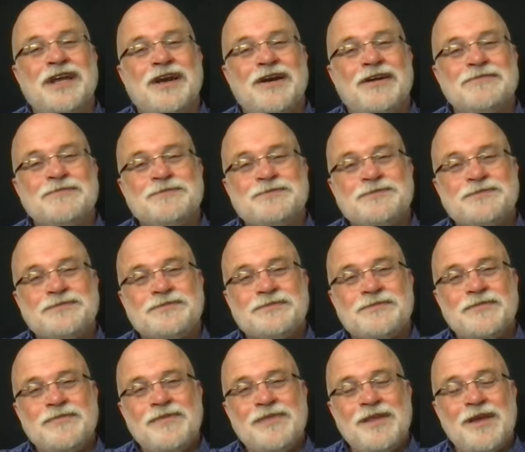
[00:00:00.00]
here
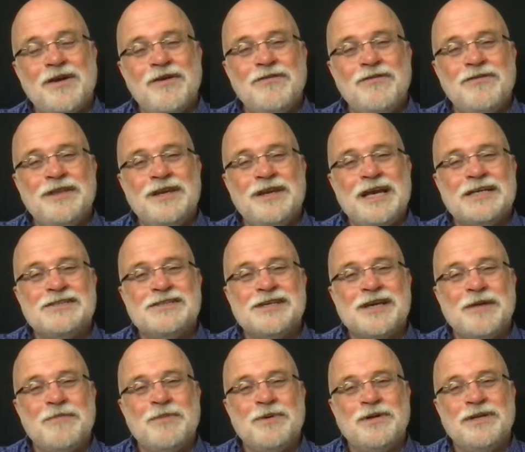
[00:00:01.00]
over the next
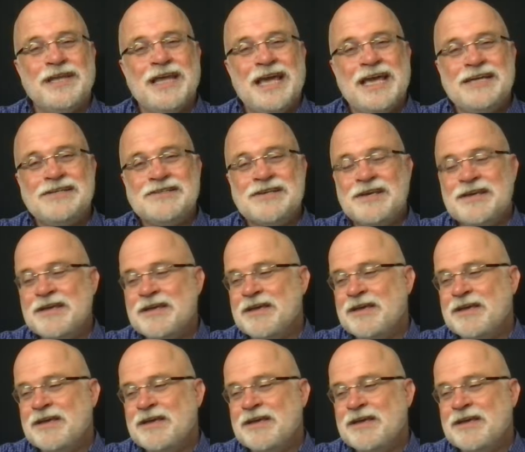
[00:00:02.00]
couple of days,